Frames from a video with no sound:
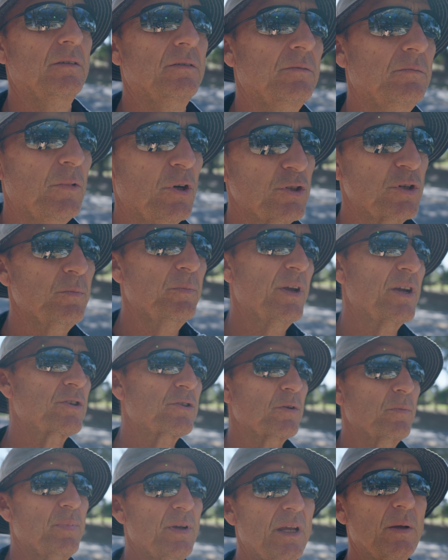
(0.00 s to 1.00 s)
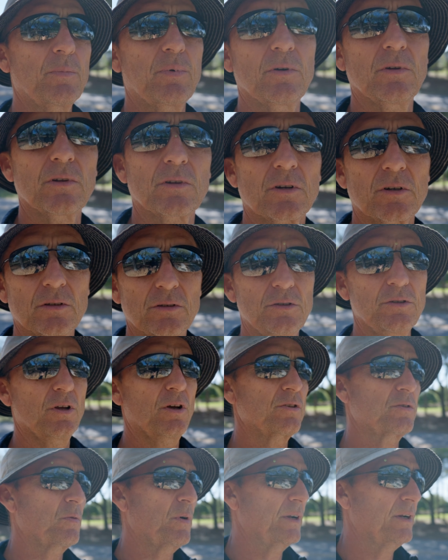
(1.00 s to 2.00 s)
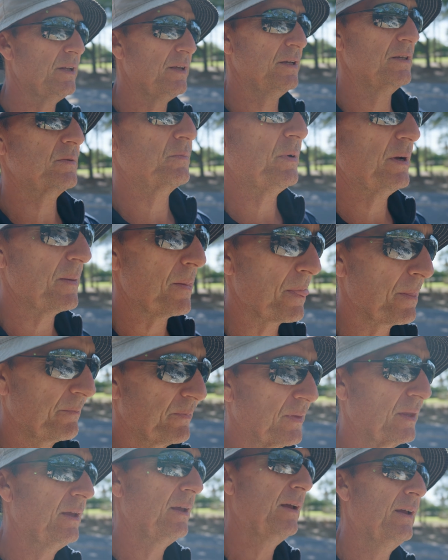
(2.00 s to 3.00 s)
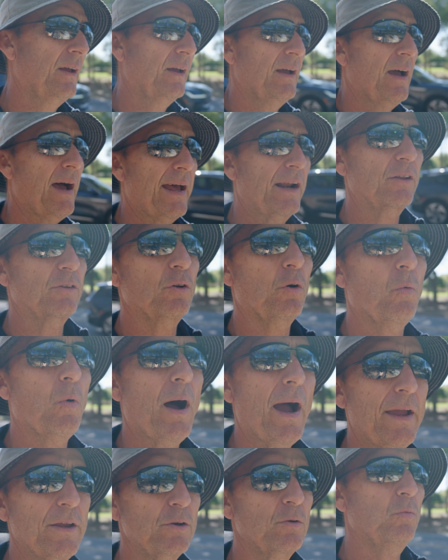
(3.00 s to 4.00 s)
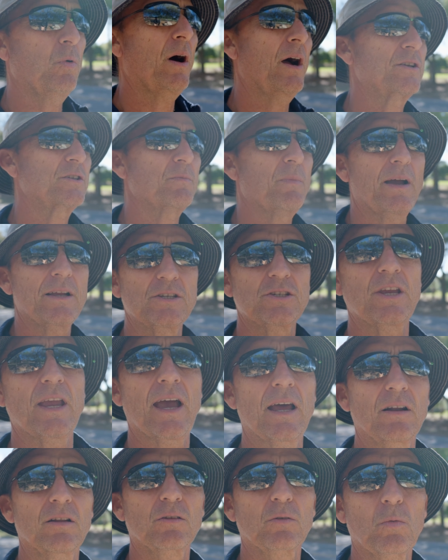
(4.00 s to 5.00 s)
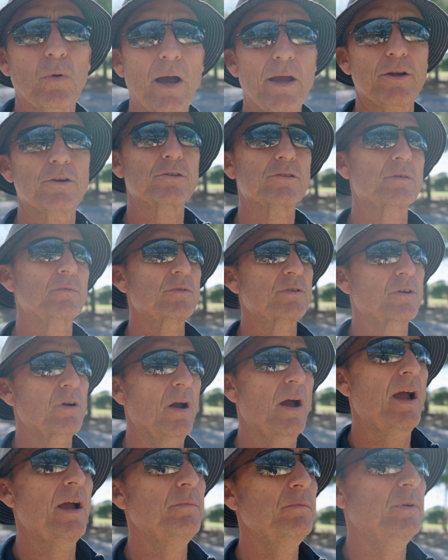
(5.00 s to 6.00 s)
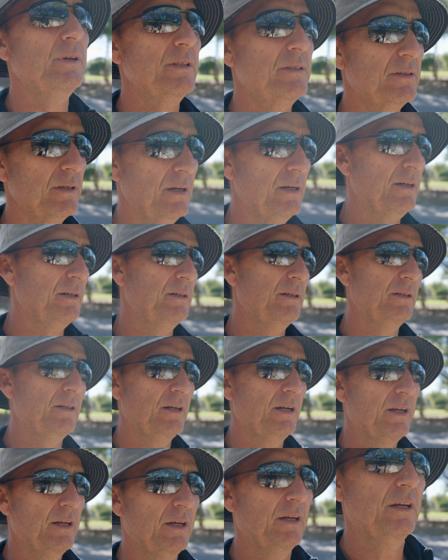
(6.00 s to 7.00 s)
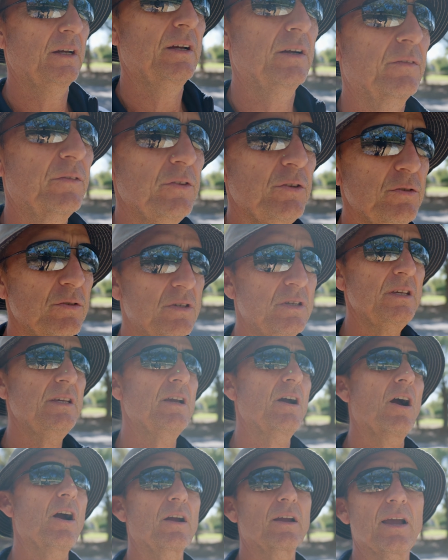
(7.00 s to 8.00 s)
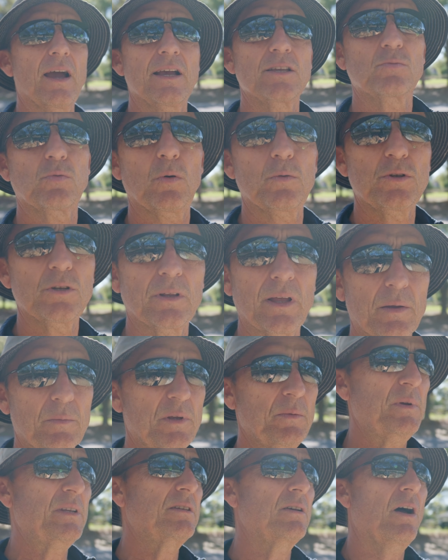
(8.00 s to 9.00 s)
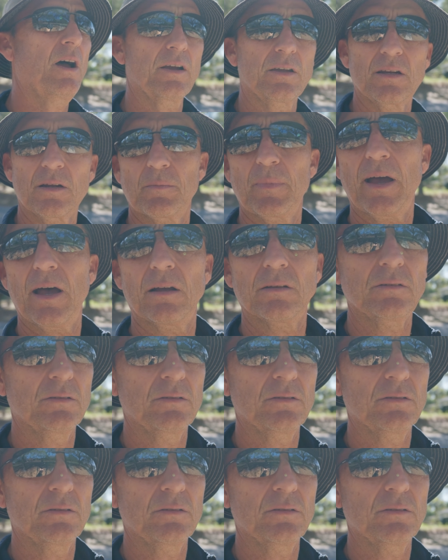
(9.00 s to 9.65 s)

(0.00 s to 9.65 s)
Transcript: motion picture people, or who knows what it is, but I don't know why you watch my channel or why you're subscribed, but for you ZR guys, what would you like me to be talking about?